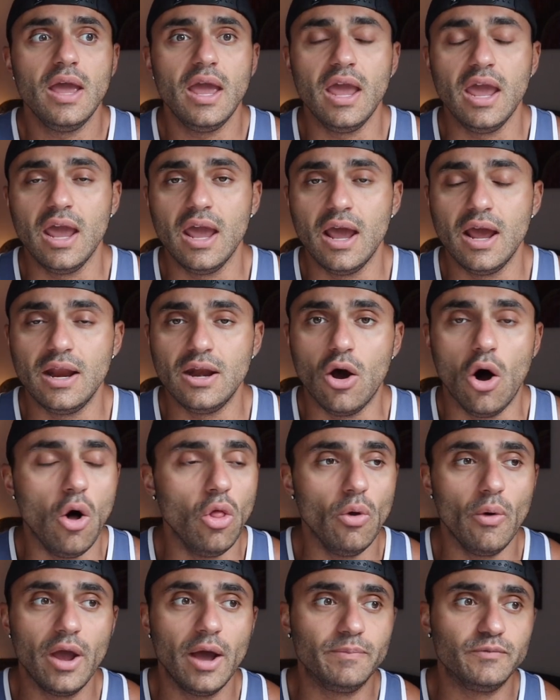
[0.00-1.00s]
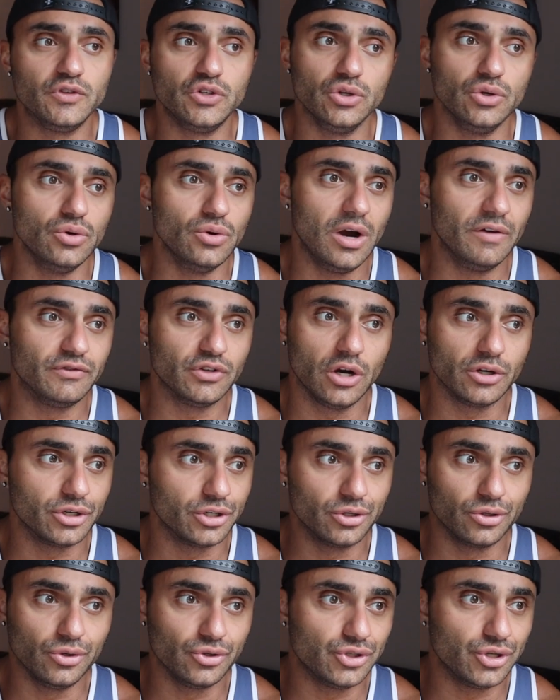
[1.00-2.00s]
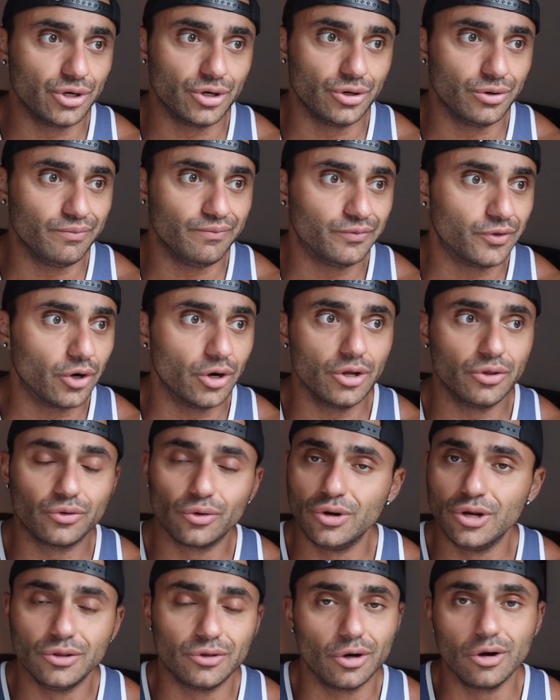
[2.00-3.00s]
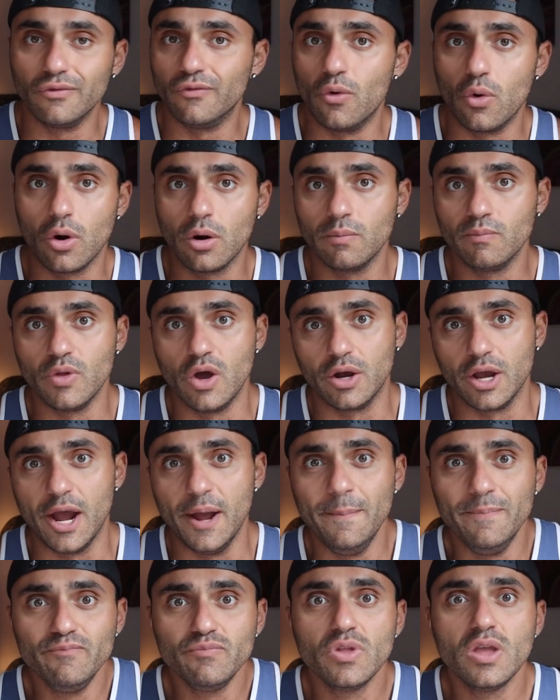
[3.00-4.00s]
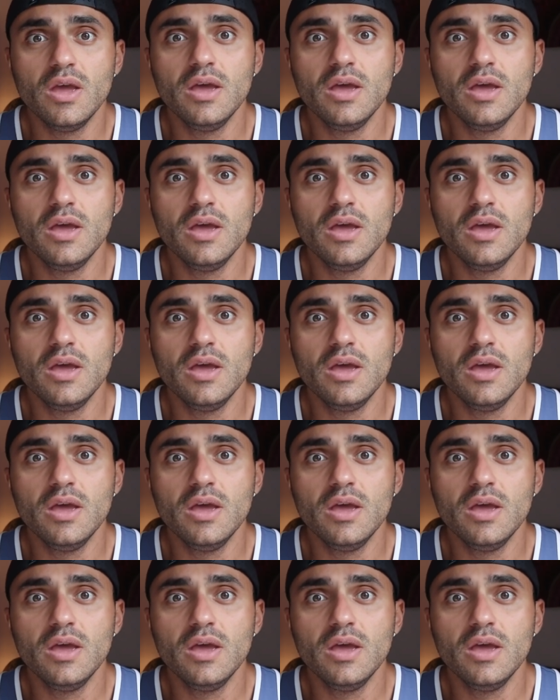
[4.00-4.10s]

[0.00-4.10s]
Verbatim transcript: and all the way up to, I've talked to girls that are thirty-three, thirty-four, okay?